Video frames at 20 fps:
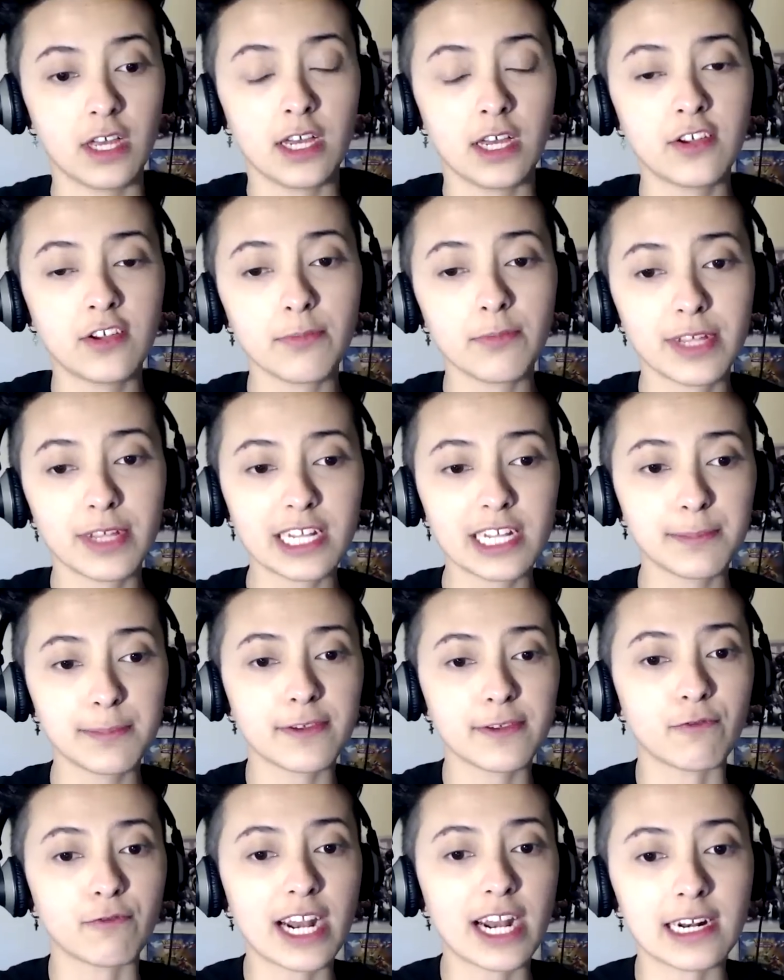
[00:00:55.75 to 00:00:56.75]
It took me a little bit
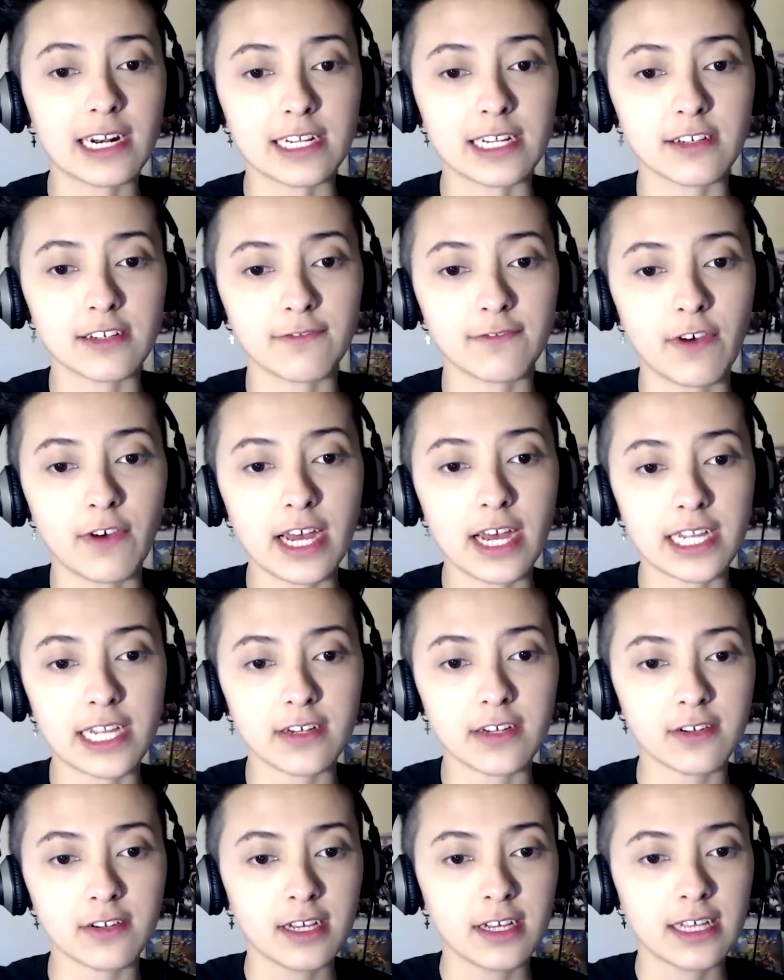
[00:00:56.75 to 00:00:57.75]
of wrangling to
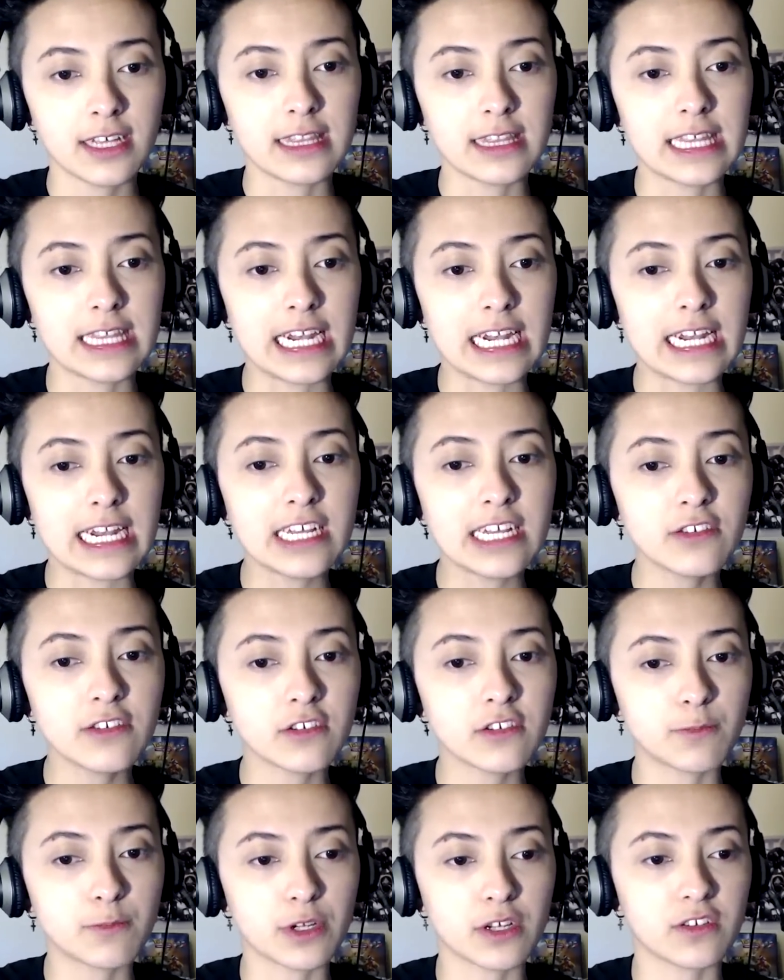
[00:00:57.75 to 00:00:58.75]
find the
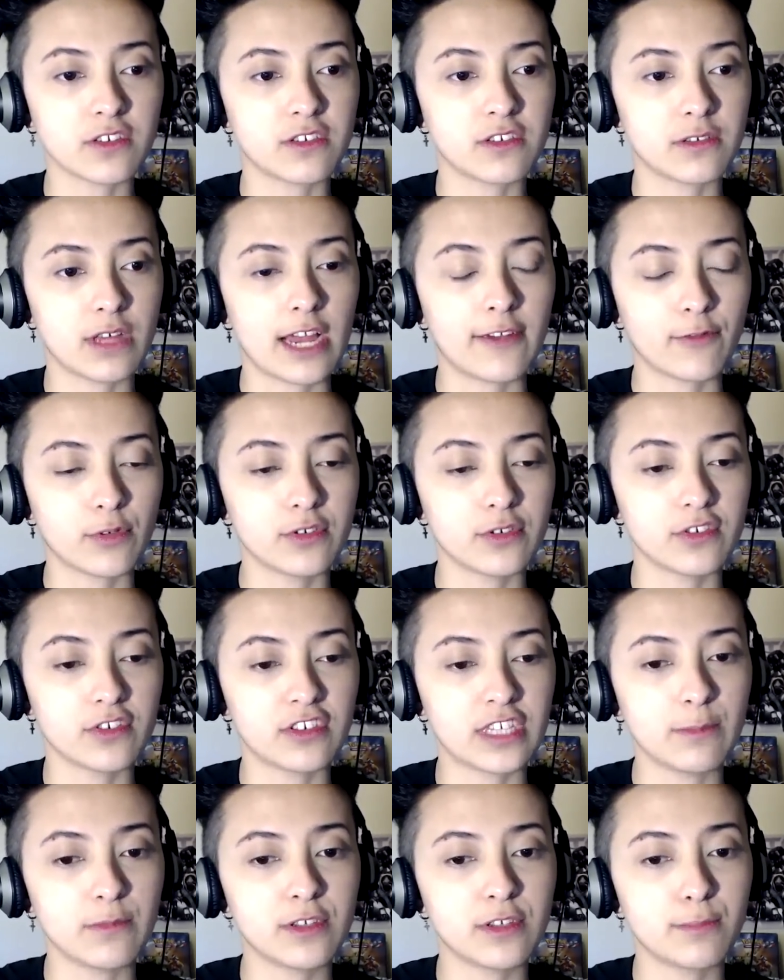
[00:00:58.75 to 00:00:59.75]
list because everyone just
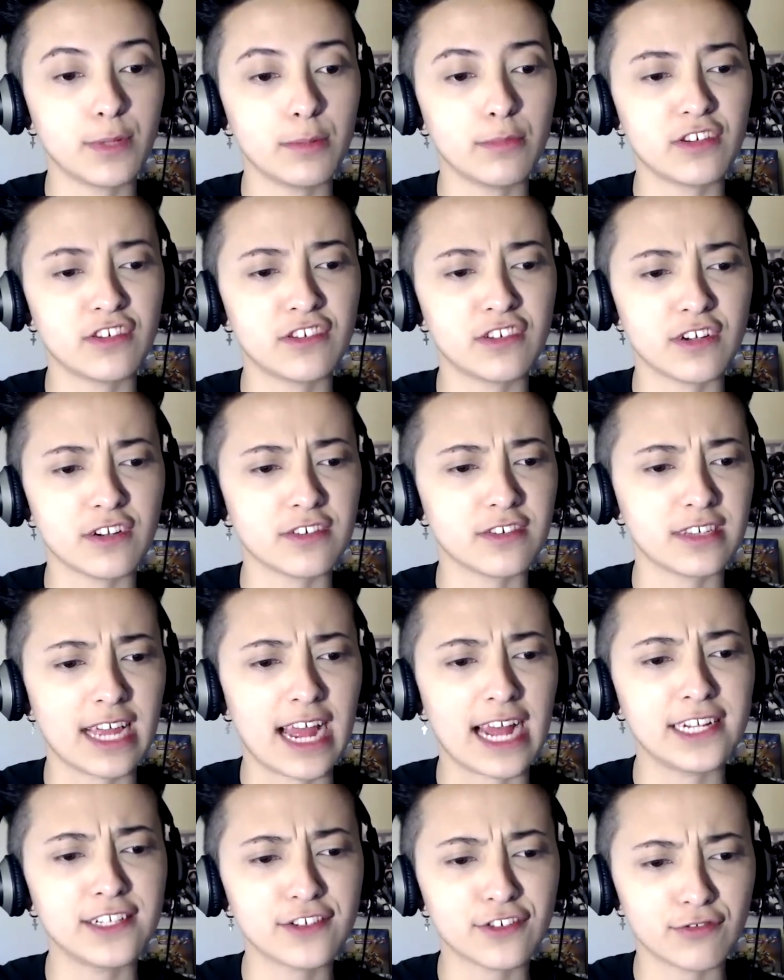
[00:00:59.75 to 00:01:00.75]
seems to be mysteriously
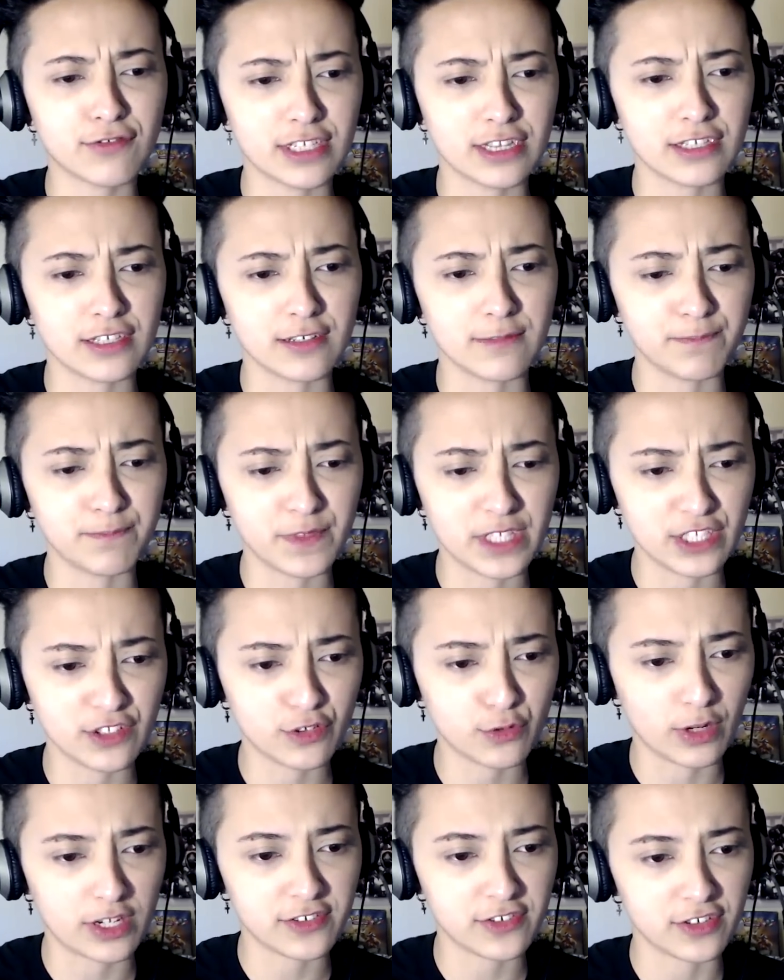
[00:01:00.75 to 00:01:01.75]
answering these
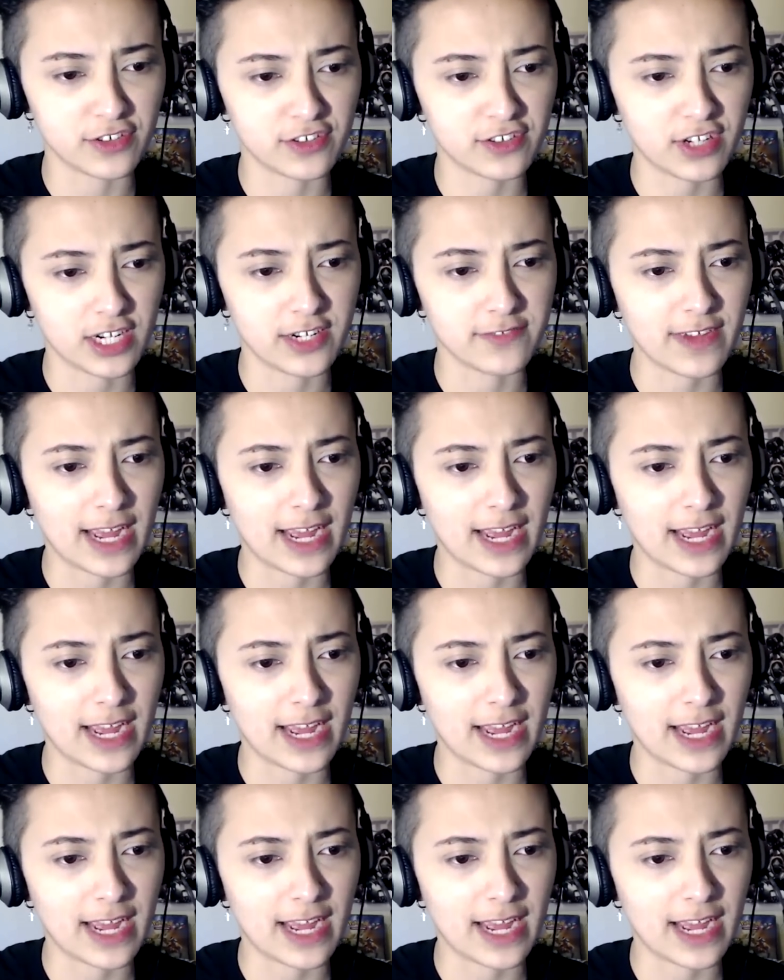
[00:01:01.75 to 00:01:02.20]
questions kind of